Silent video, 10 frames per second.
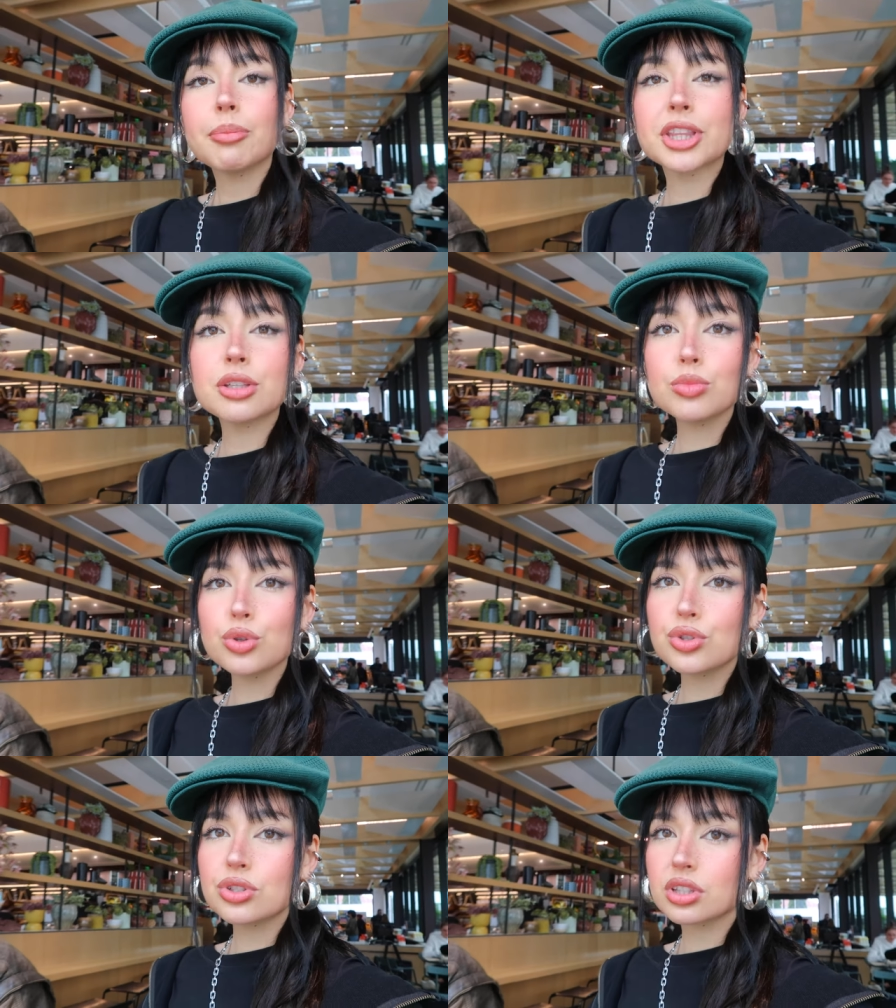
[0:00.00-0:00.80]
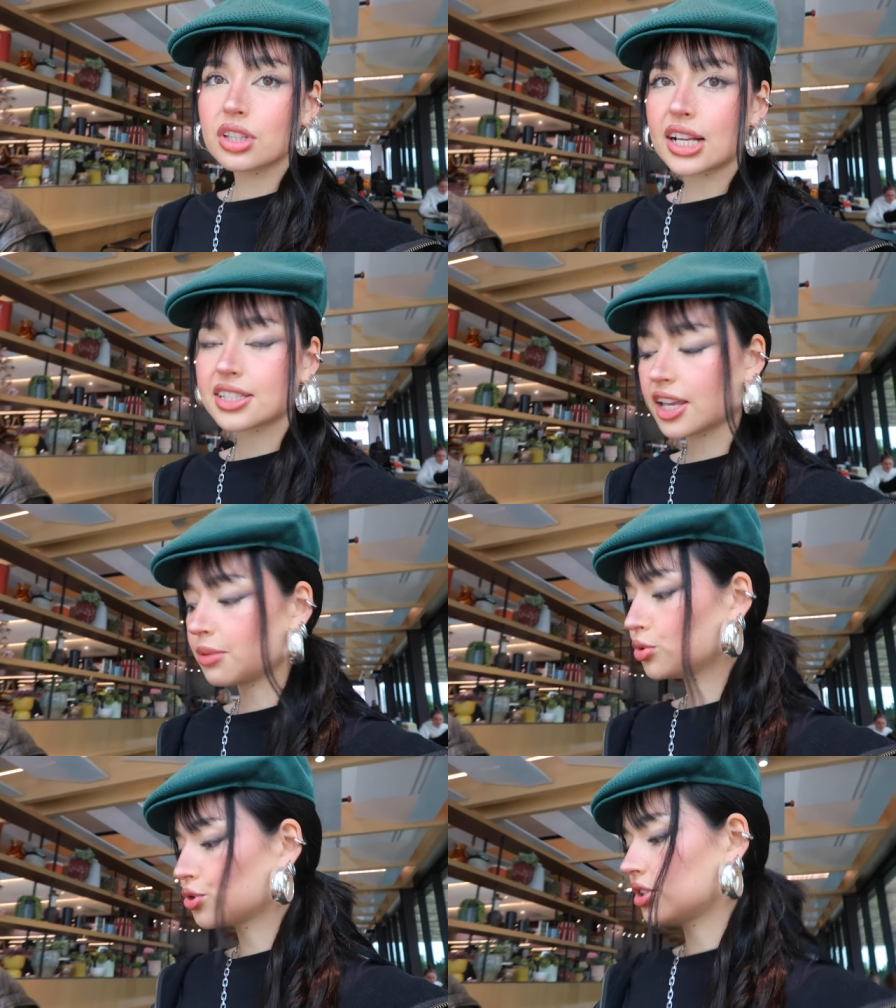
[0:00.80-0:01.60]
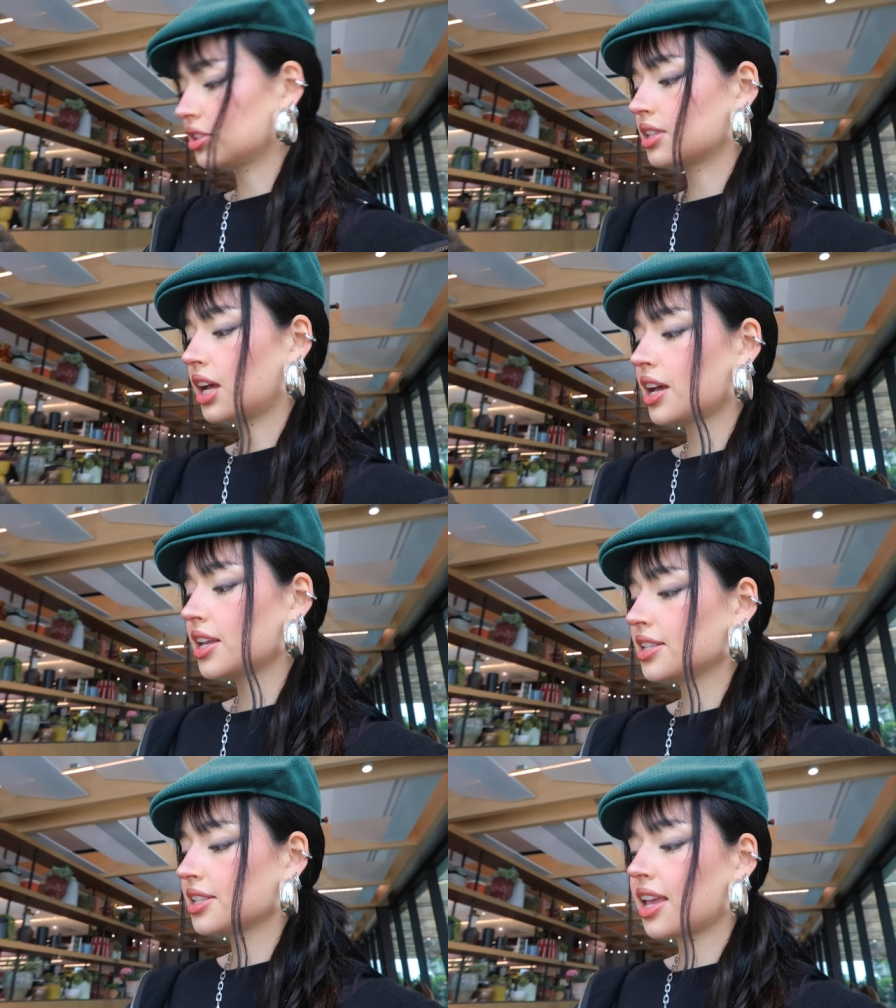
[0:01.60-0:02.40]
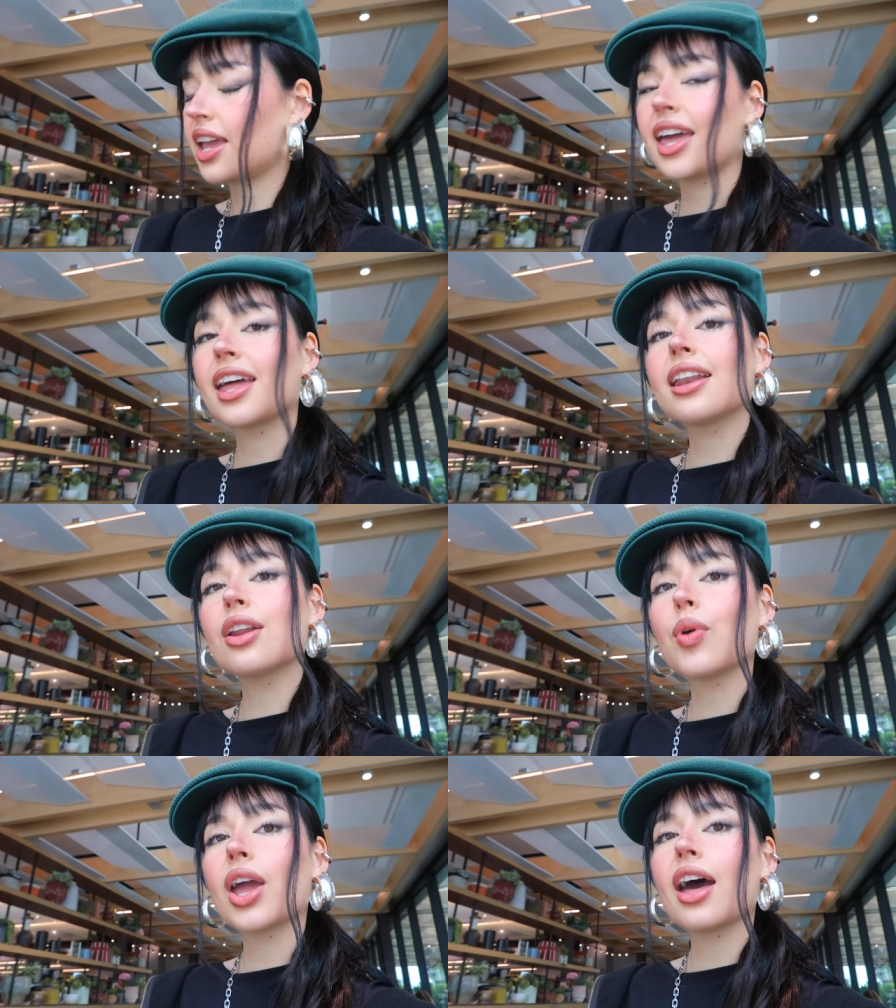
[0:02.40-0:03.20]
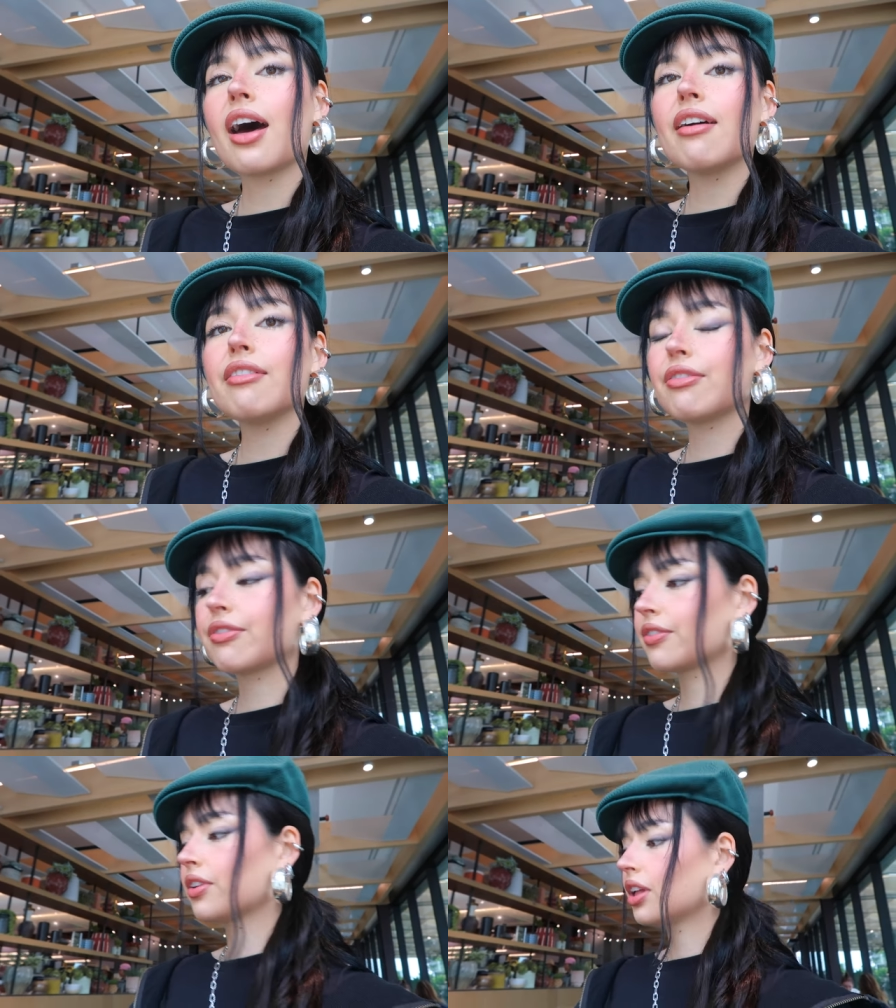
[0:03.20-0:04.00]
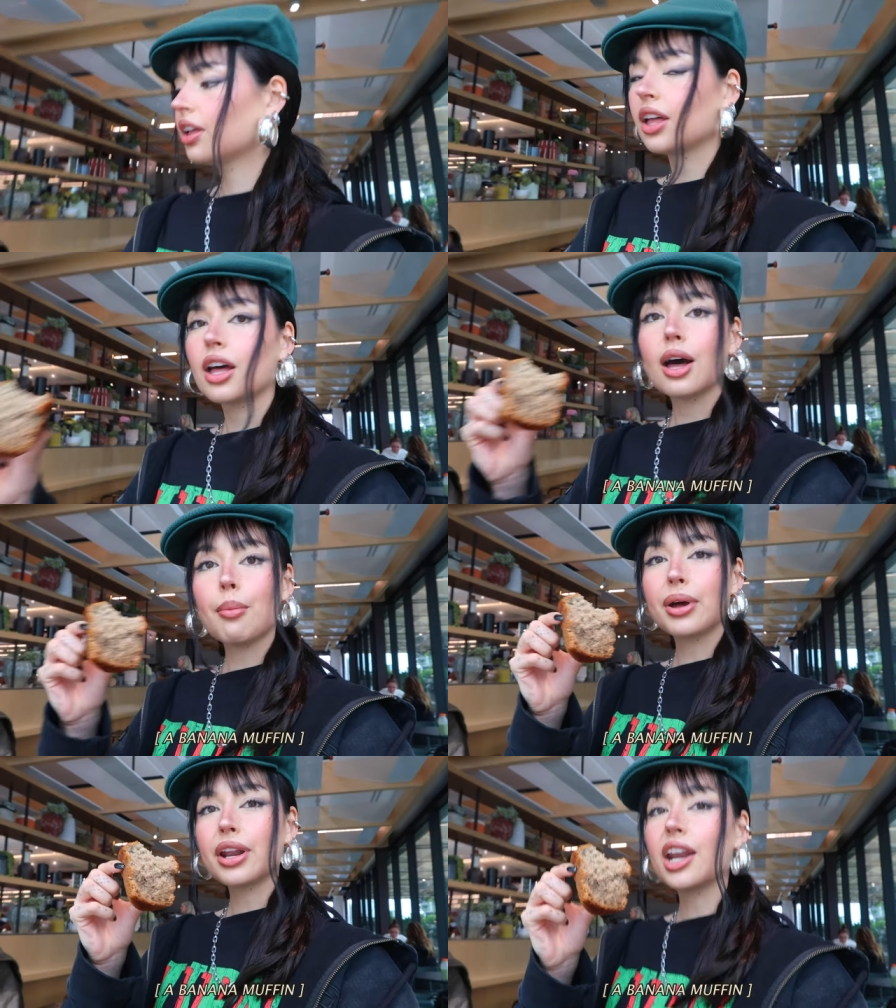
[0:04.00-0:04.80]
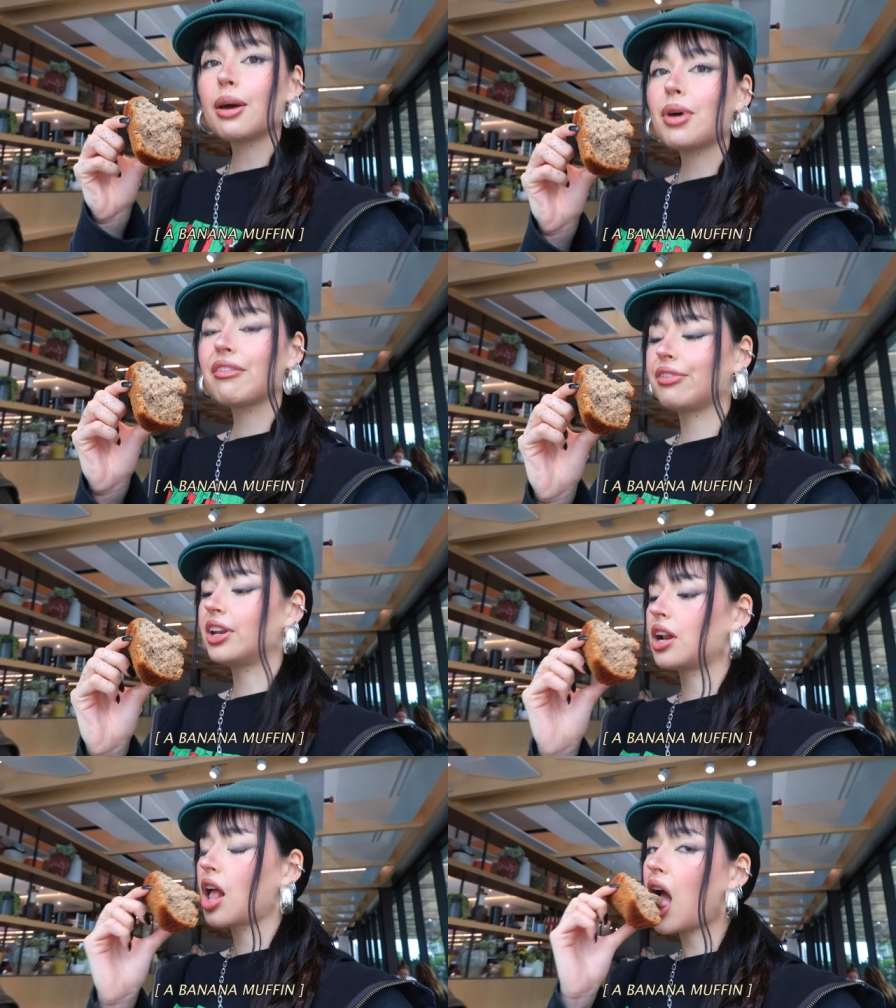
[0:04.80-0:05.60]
But the mousse, the acai mousse is nice. And we have a banana muffin.